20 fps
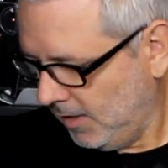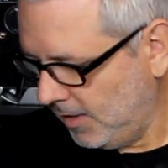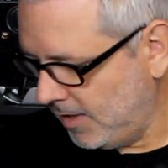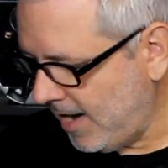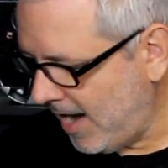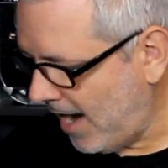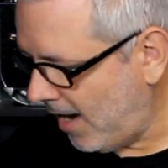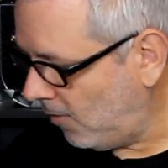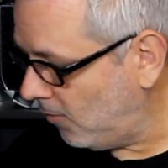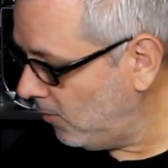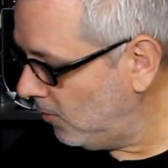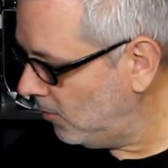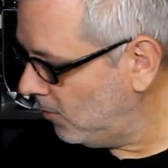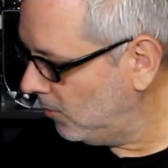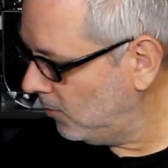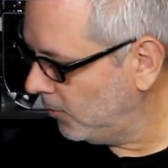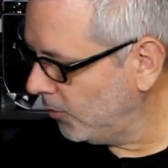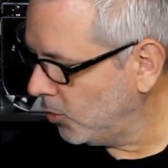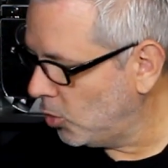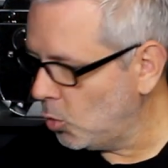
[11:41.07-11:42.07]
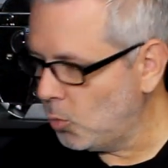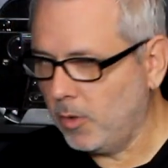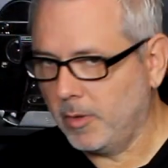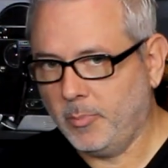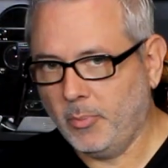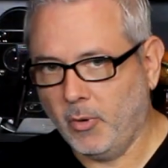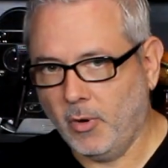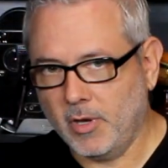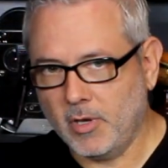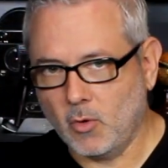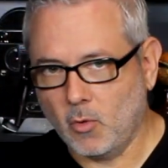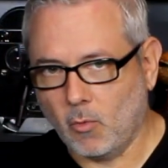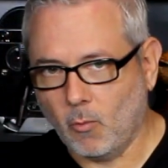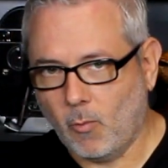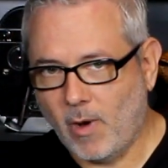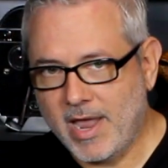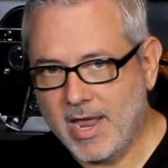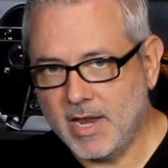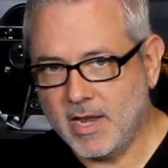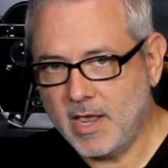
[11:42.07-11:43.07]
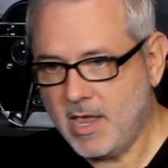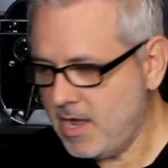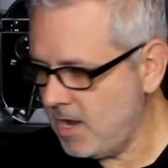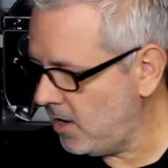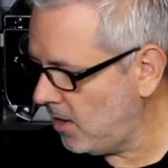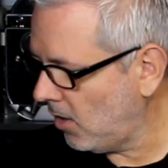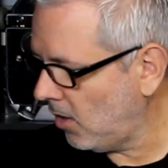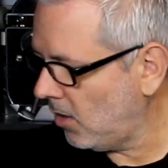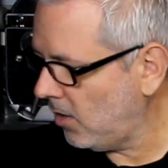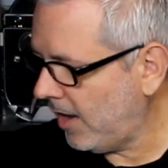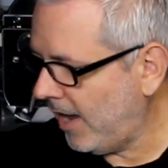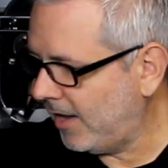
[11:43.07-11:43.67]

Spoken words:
Now, you would put your weight here,